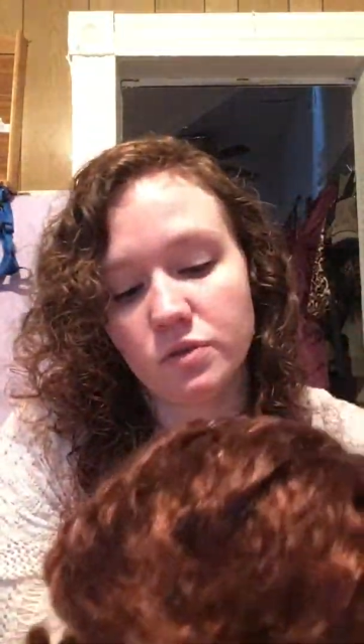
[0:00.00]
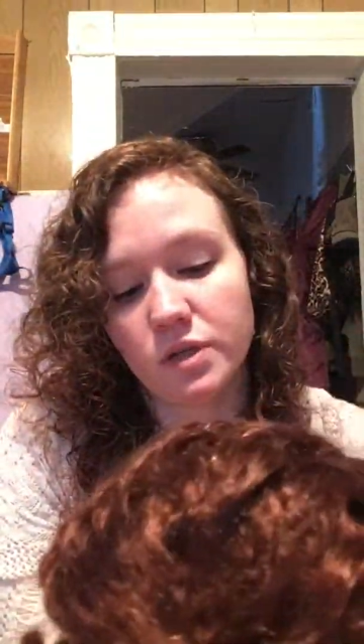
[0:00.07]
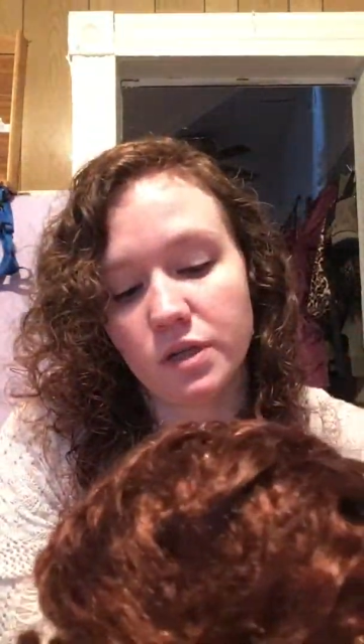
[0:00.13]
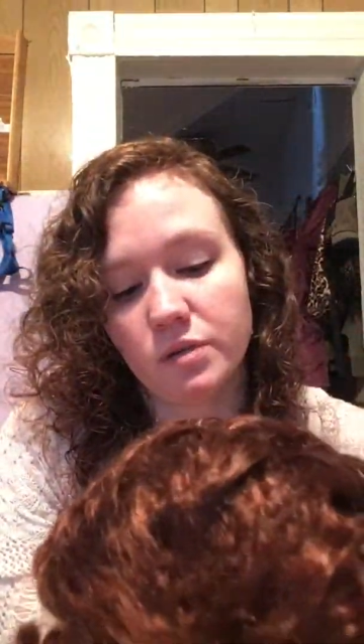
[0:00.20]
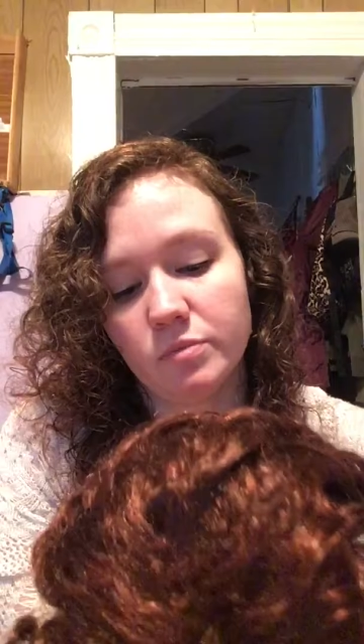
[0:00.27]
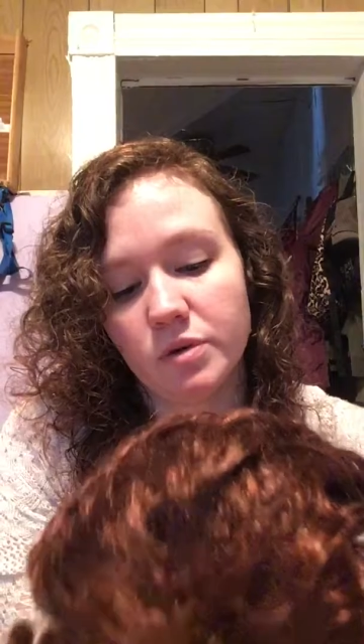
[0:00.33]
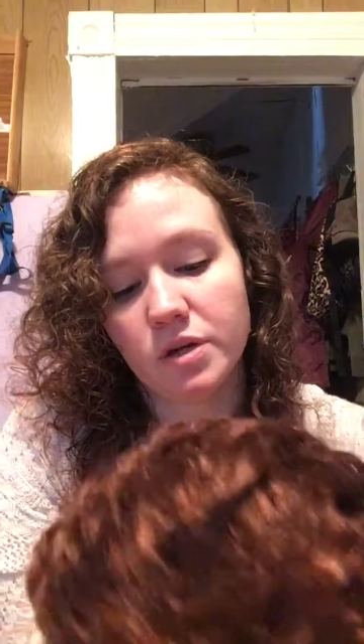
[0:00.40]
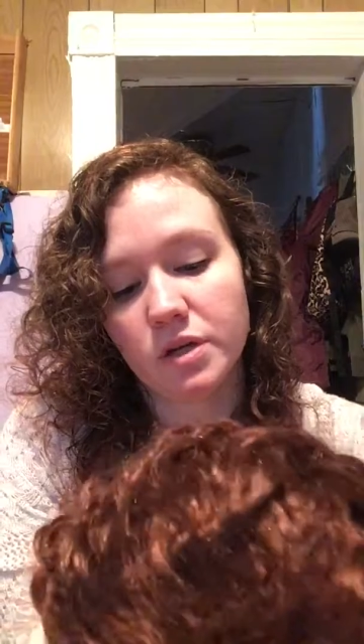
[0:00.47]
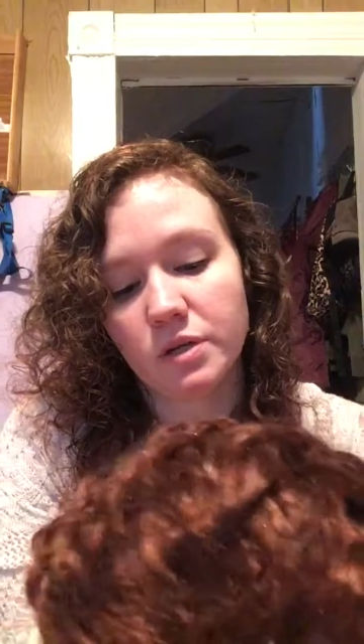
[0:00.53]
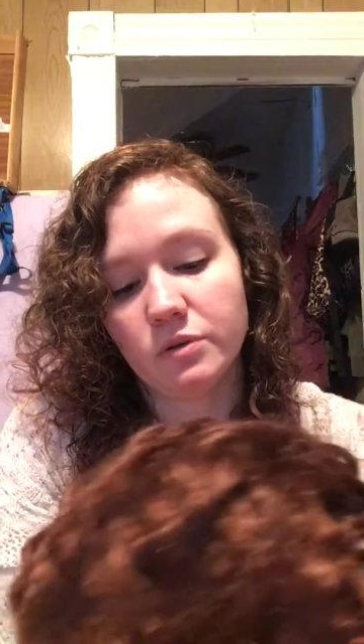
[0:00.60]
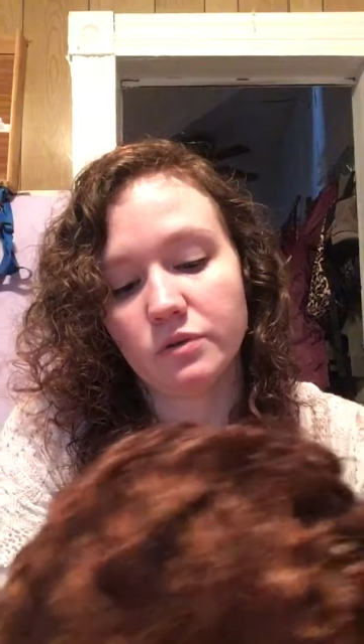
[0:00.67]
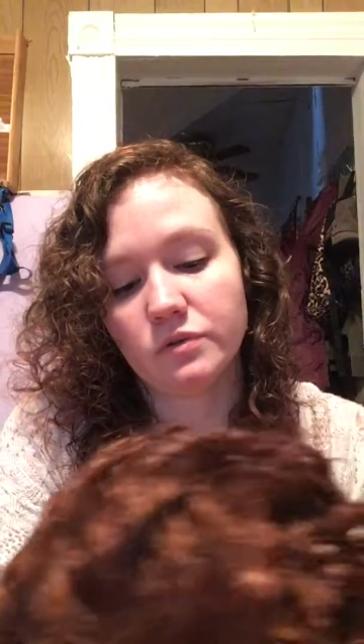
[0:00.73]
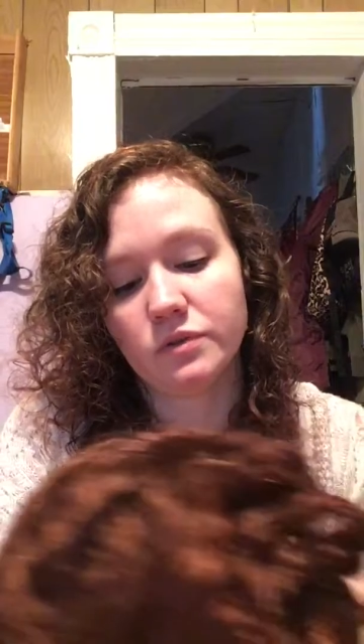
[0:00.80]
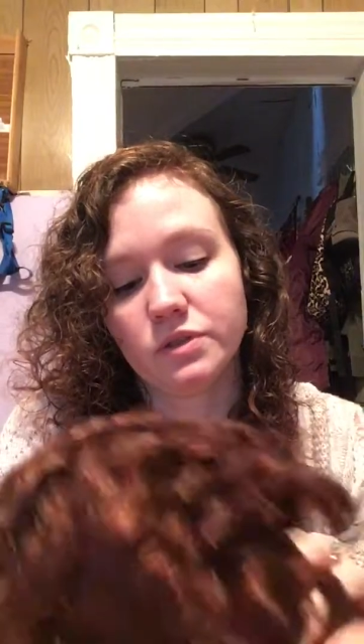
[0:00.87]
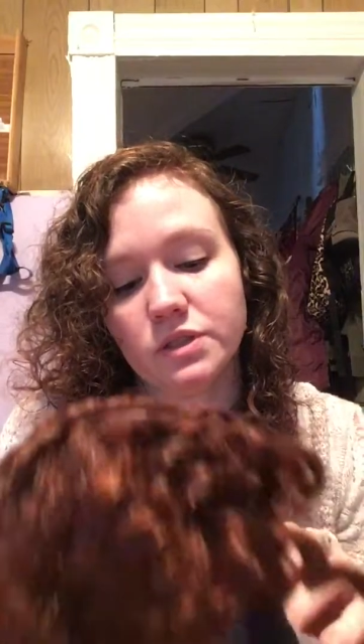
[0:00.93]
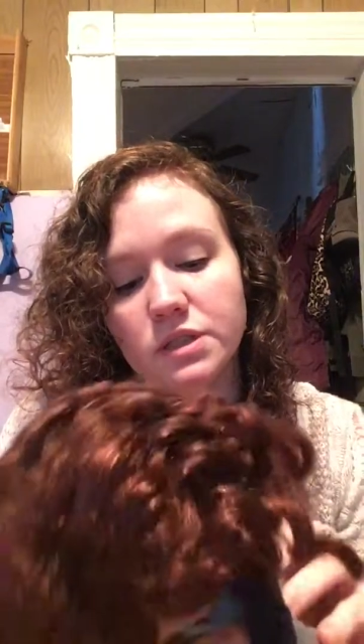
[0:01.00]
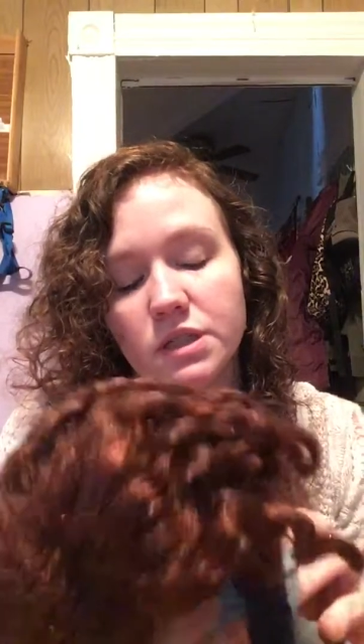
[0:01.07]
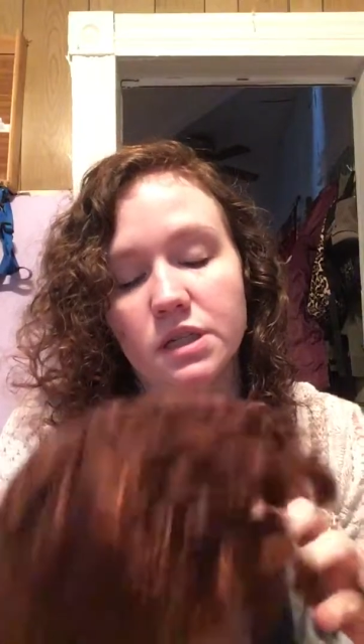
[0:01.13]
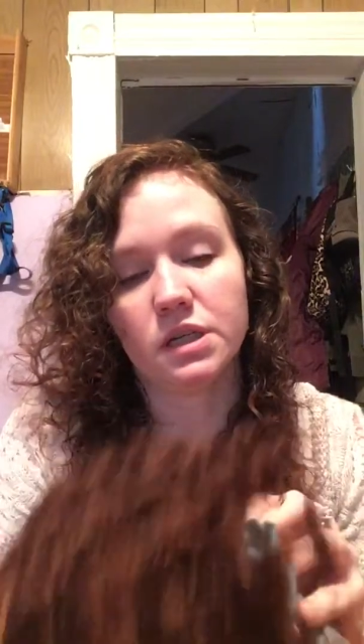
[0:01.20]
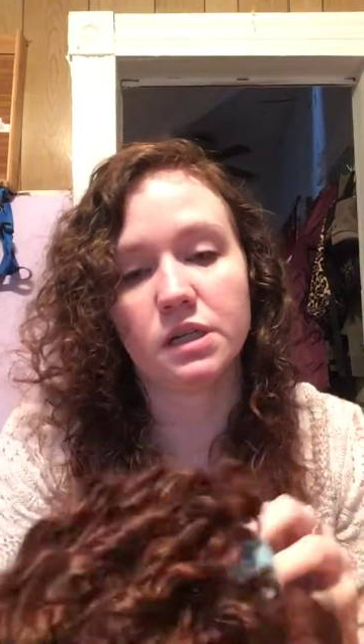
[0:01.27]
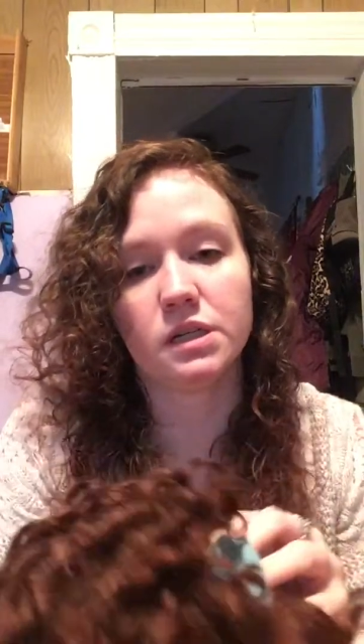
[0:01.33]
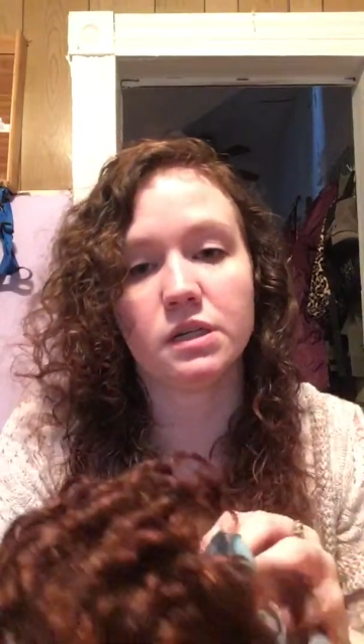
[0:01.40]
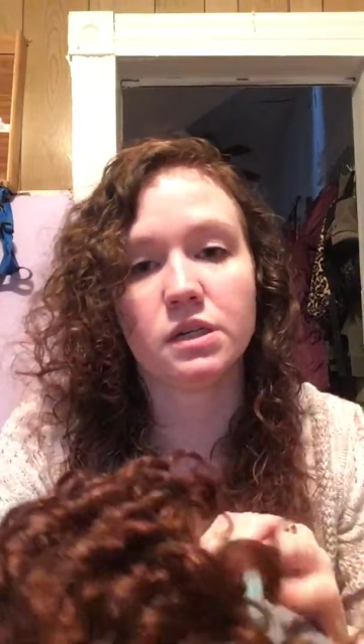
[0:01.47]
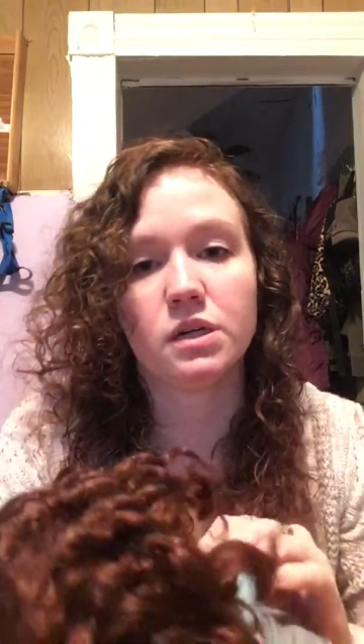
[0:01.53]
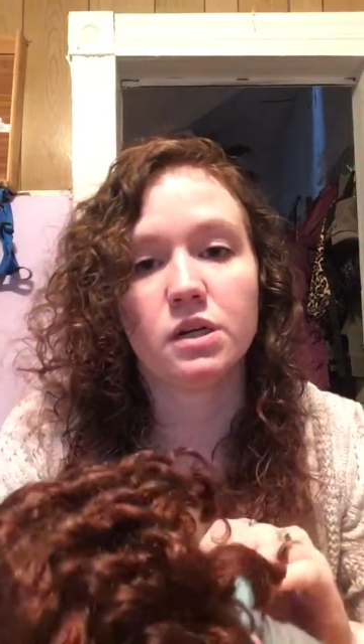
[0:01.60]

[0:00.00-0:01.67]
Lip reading: a body review today